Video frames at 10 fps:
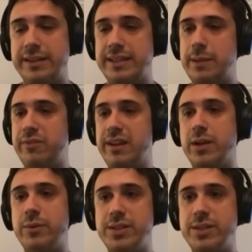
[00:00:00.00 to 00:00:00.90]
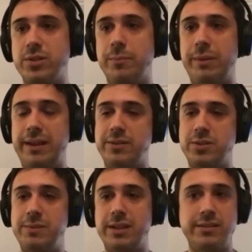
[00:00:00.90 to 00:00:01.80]
type of language that would compile down
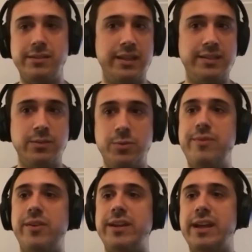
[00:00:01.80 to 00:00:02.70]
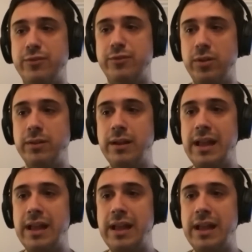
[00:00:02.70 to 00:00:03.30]
to Michelson, I think would be very helpful.